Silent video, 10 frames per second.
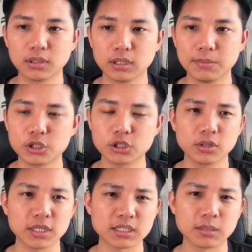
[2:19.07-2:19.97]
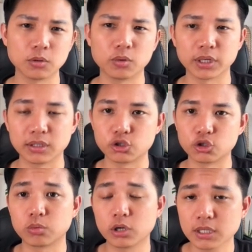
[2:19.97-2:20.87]
Let me just look at some quick
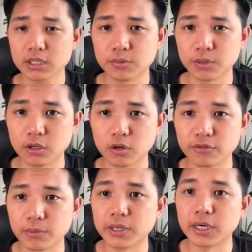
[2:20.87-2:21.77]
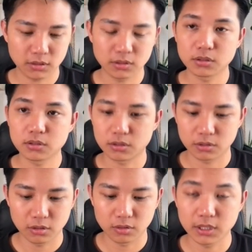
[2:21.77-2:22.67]
digital products and we can go from there.
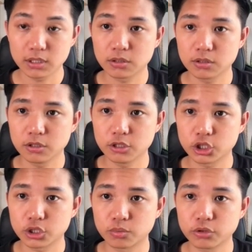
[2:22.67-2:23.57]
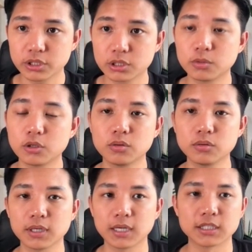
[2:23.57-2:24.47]
So let's search printable
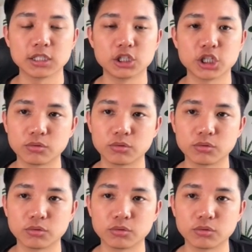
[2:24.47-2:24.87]
as a general